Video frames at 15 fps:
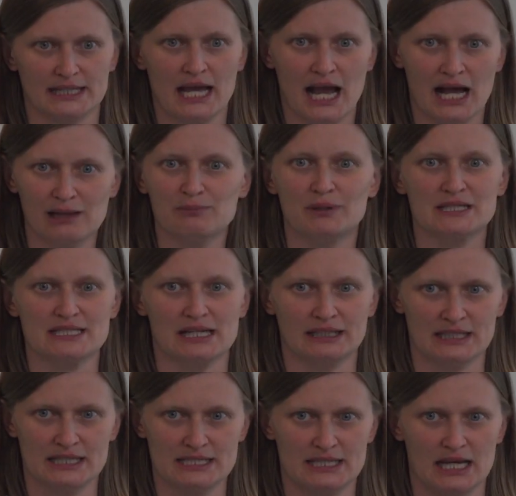can help us
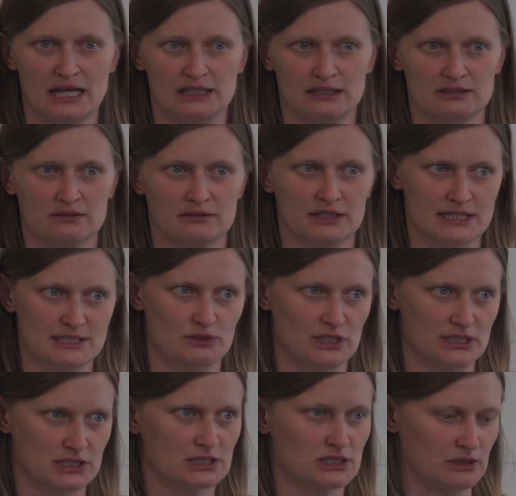understand this
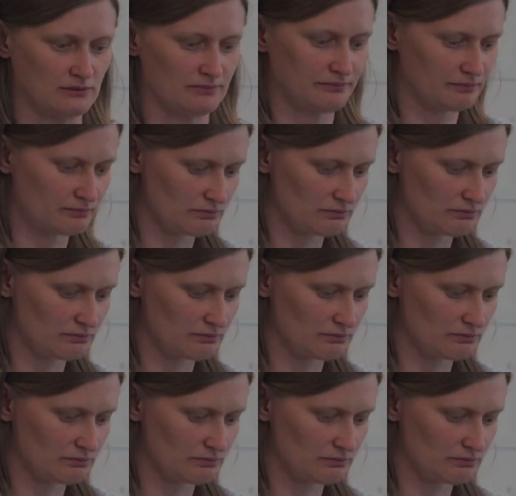transition.